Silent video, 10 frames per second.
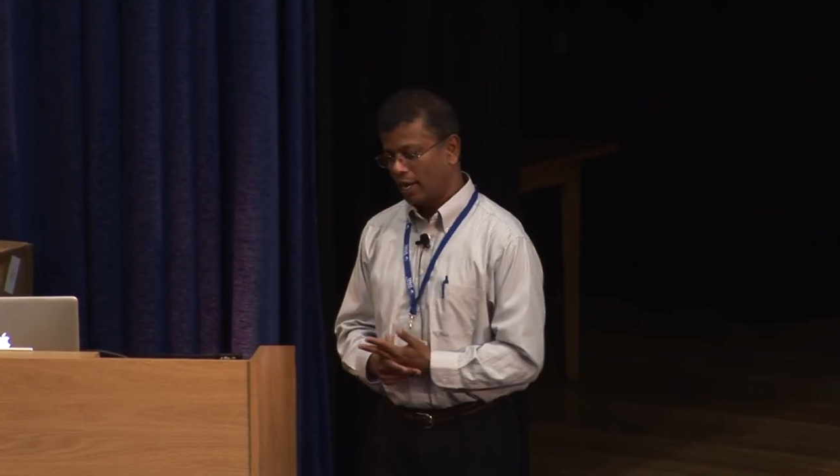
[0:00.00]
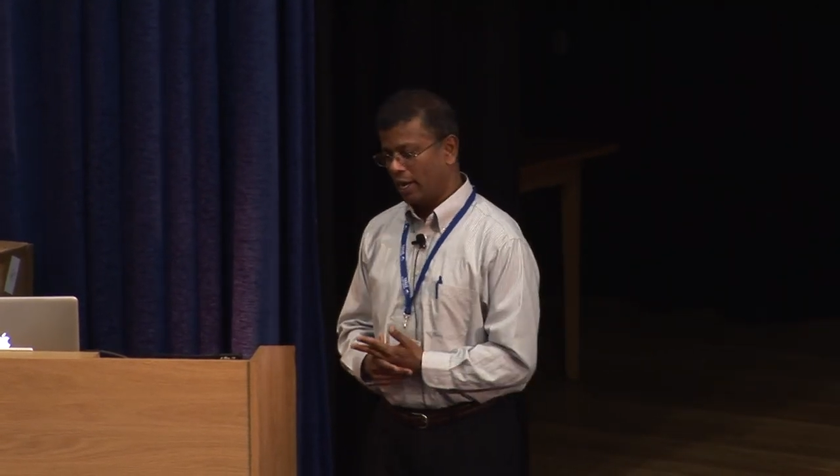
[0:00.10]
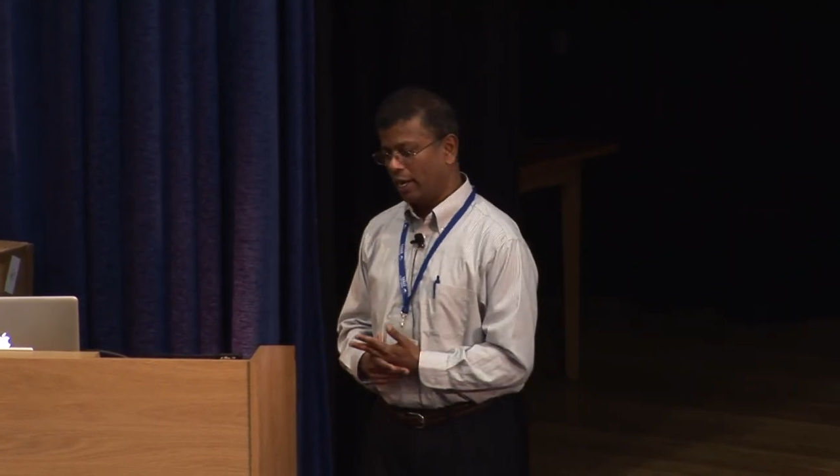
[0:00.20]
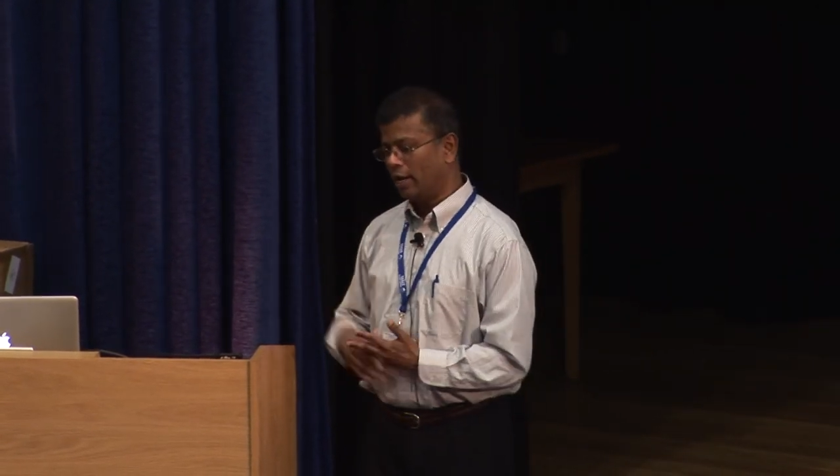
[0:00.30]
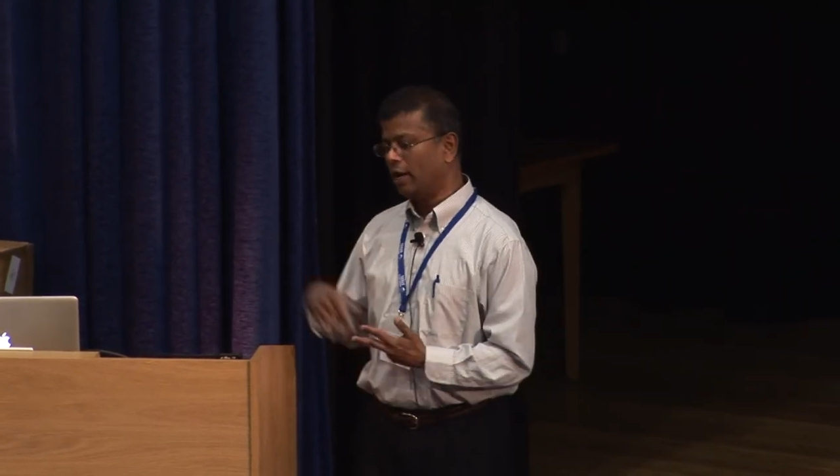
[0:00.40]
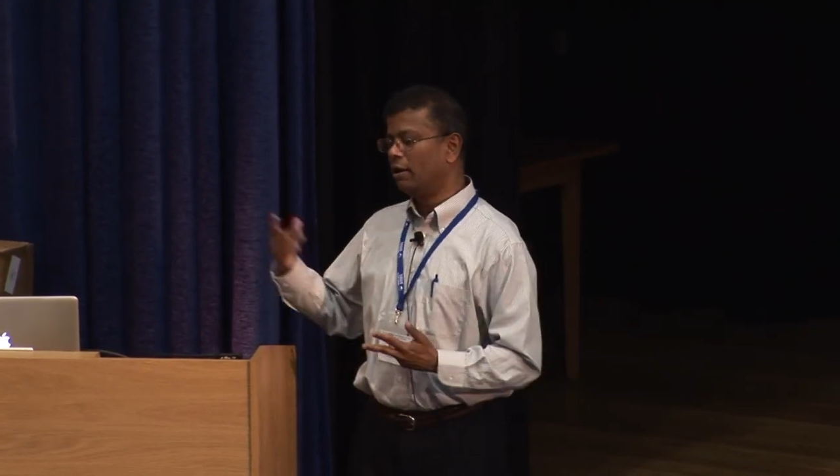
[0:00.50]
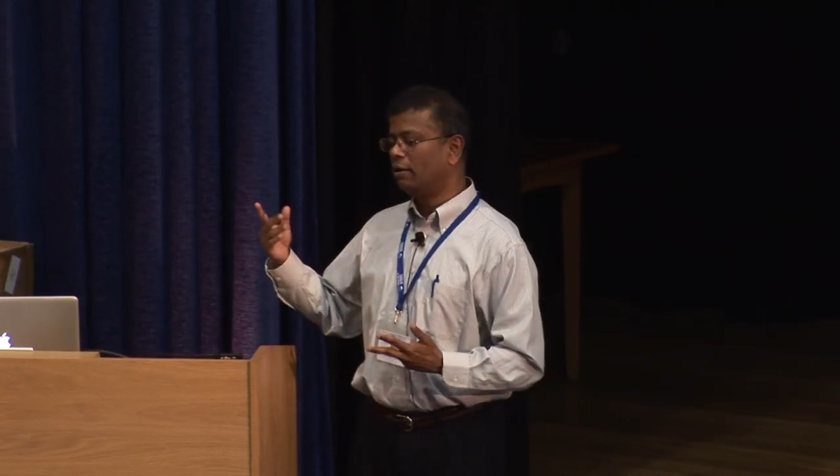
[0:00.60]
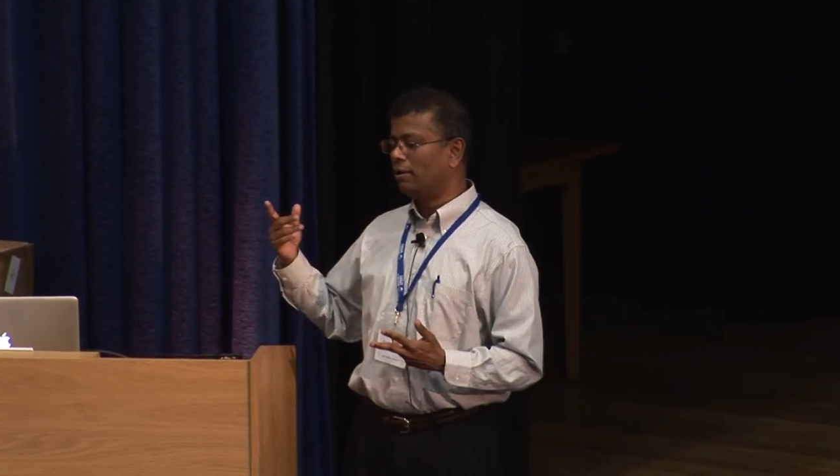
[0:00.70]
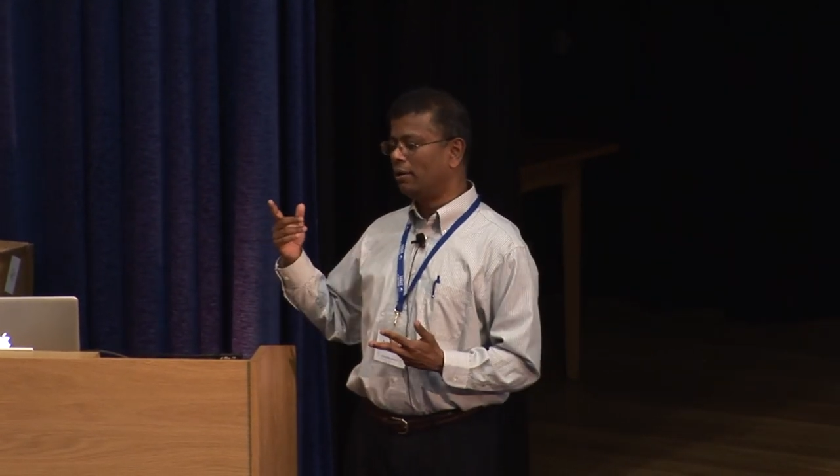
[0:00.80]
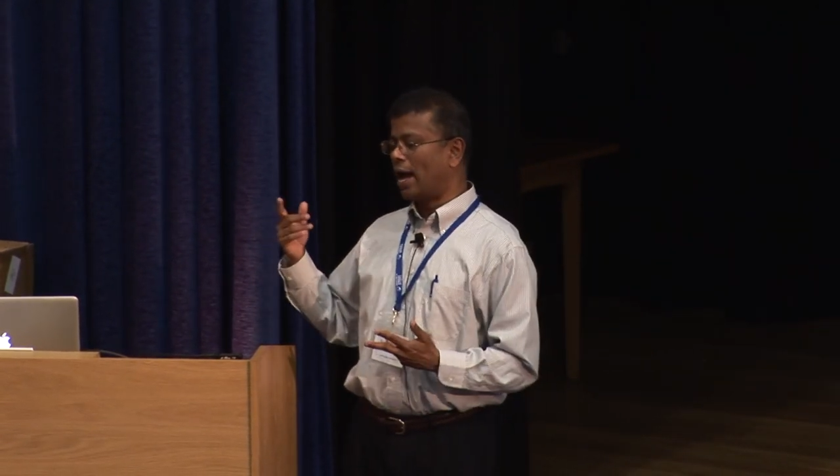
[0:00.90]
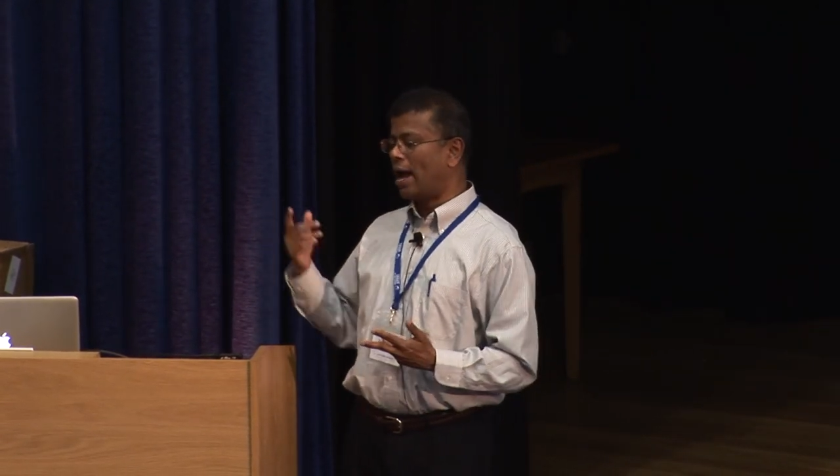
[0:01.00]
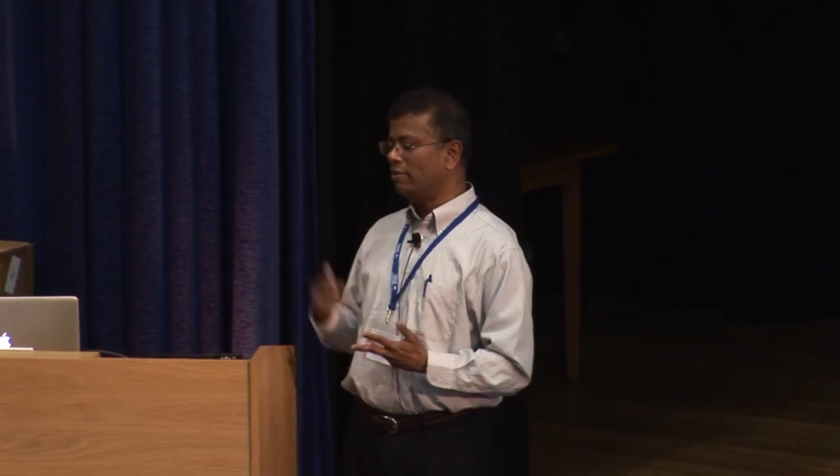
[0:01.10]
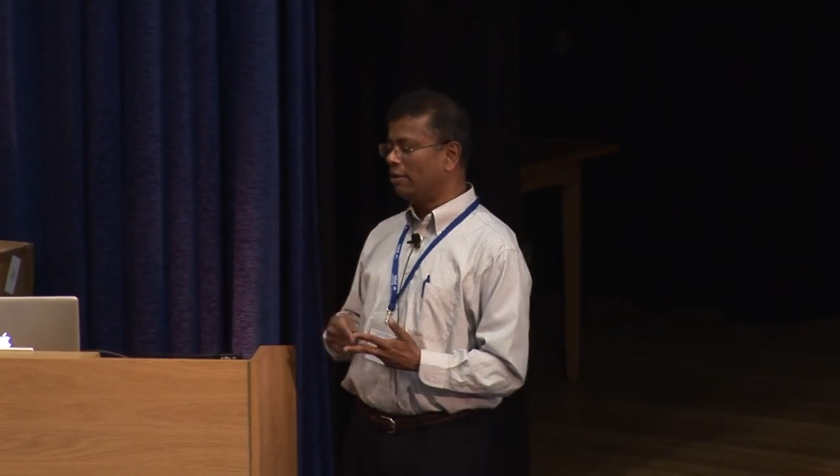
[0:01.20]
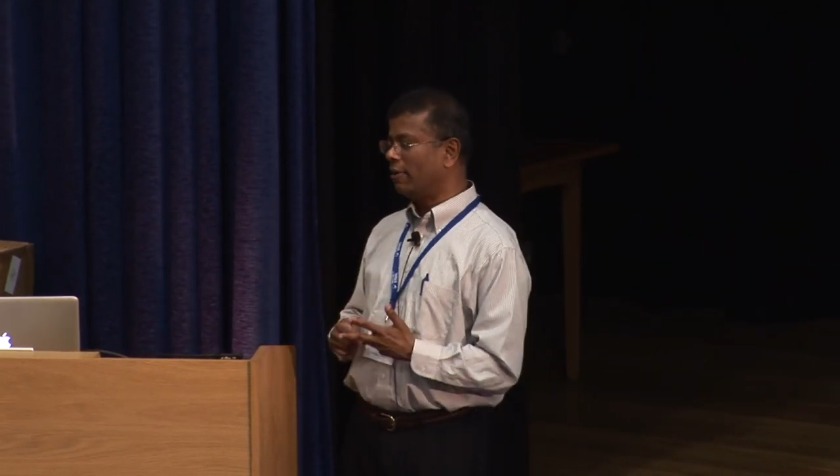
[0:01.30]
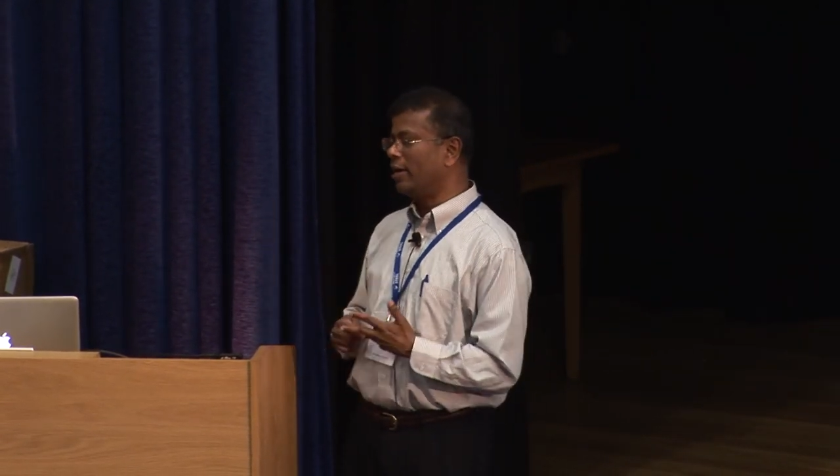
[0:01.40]
And uh,
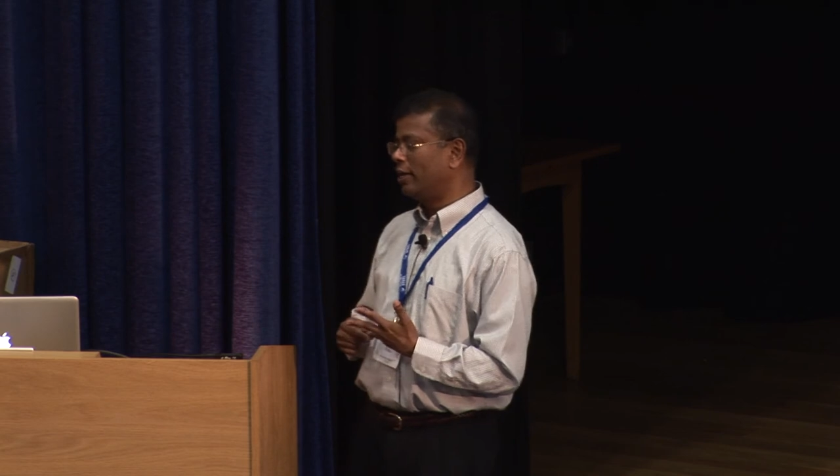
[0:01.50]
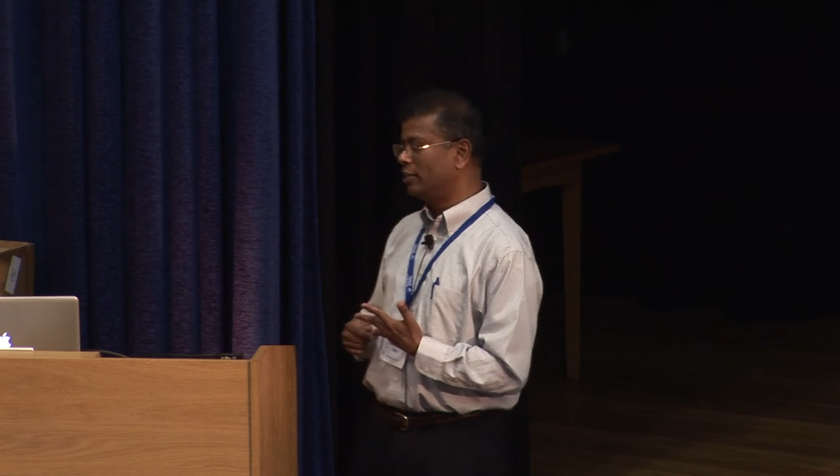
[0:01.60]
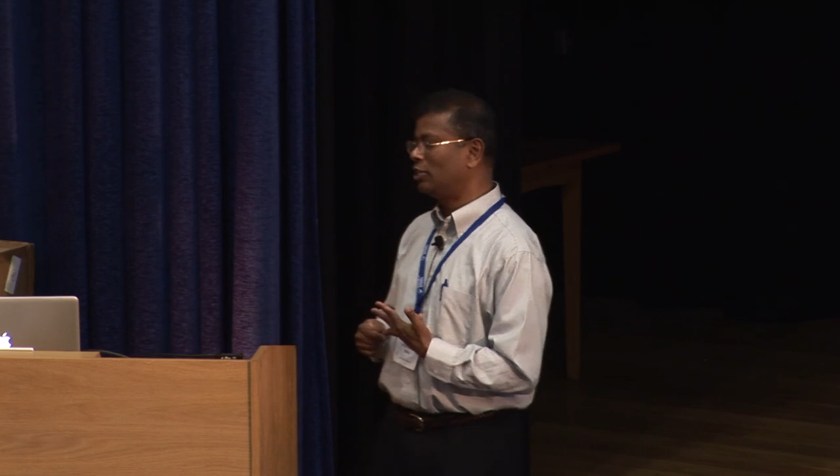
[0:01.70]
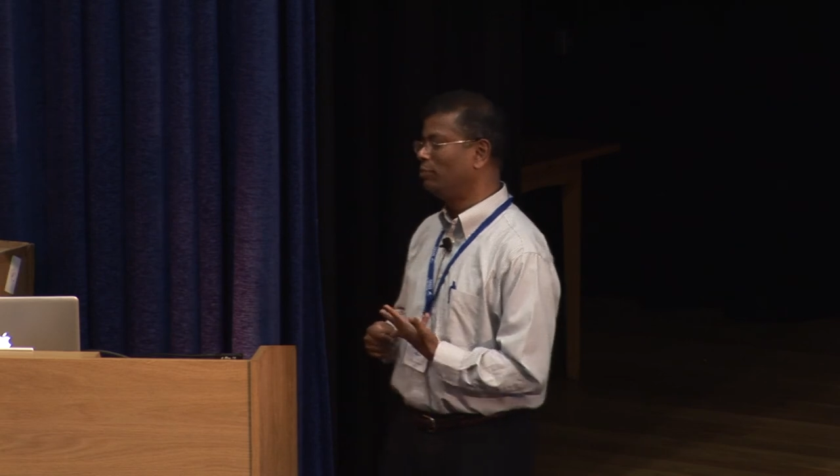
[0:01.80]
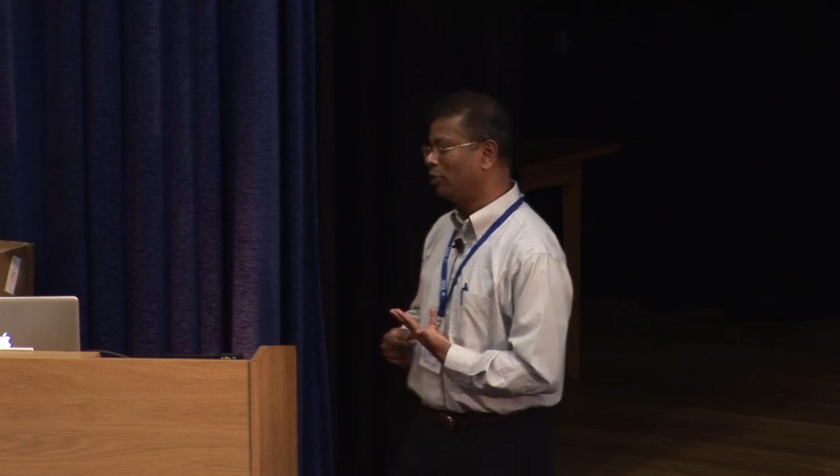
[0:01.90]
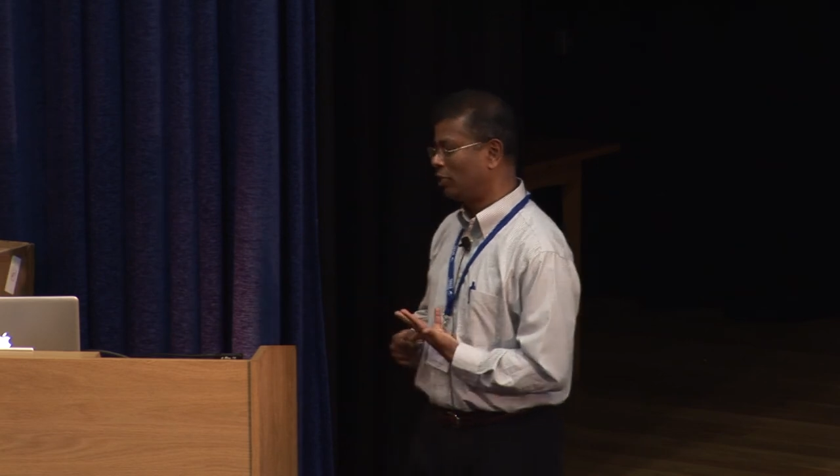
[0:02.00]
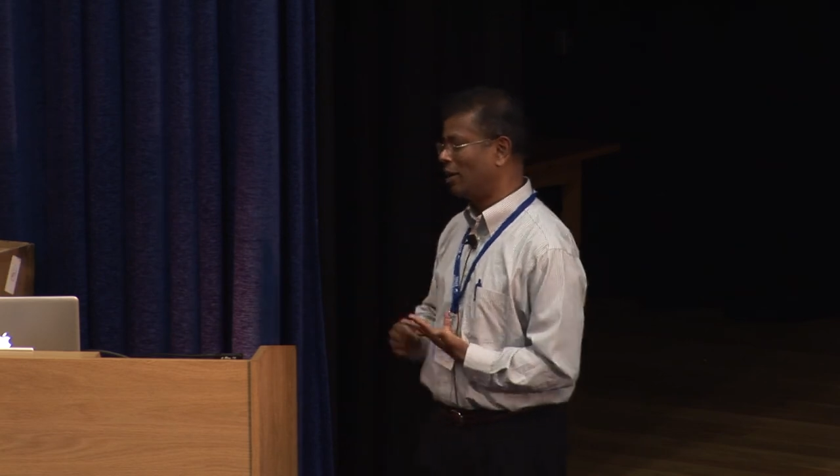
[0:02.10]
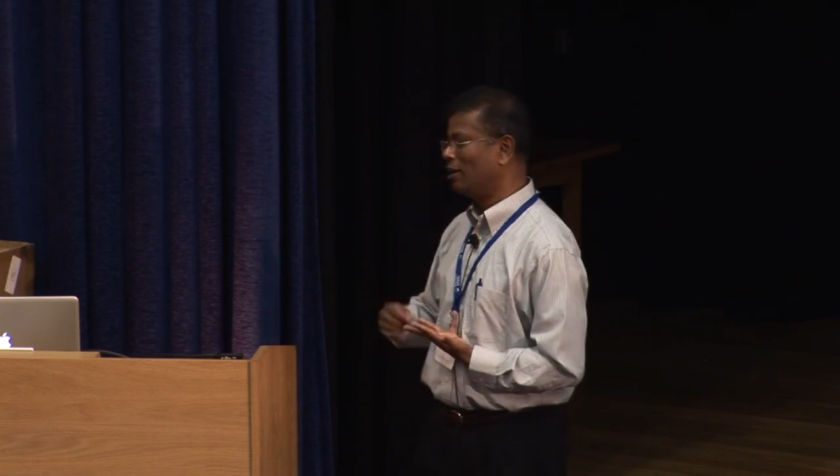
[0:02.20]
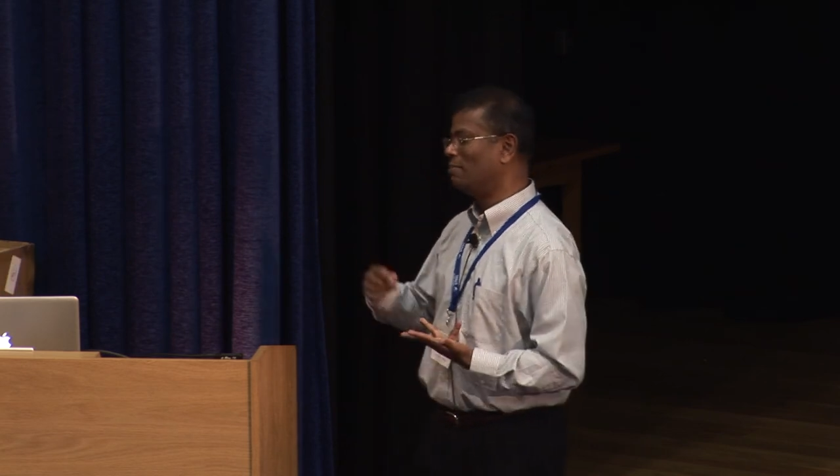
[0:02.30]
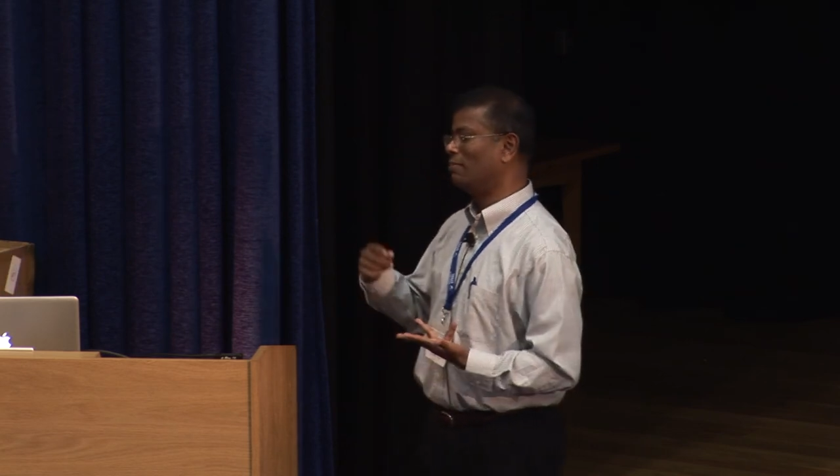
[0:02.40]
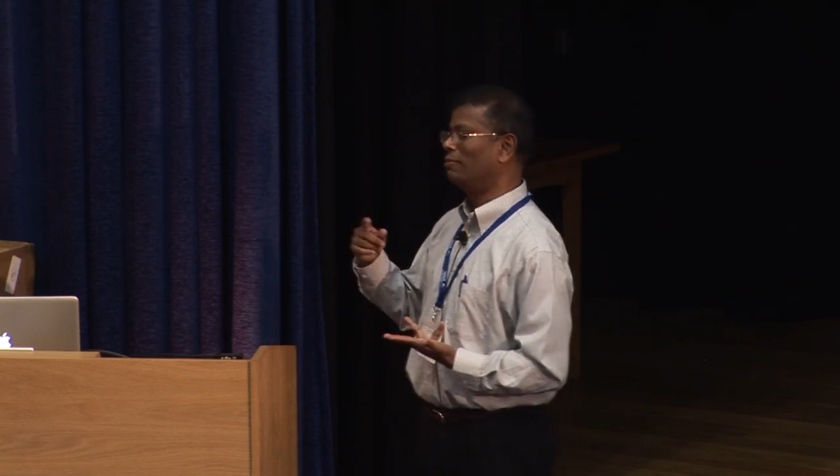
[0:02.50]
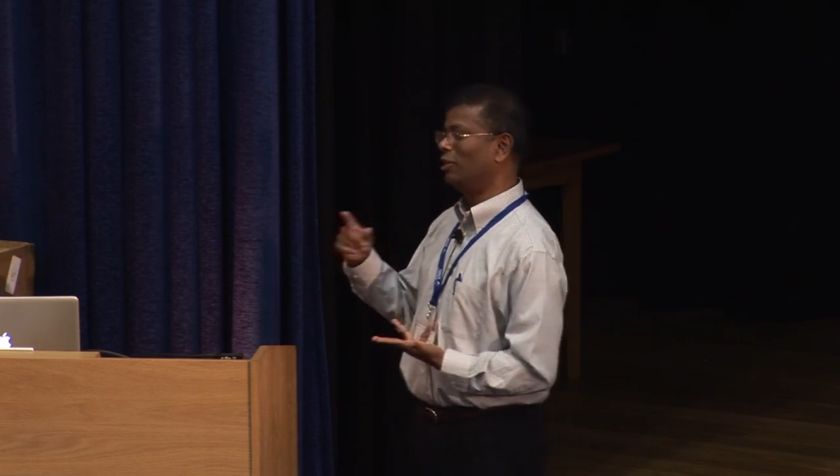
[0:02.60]
having finite distribution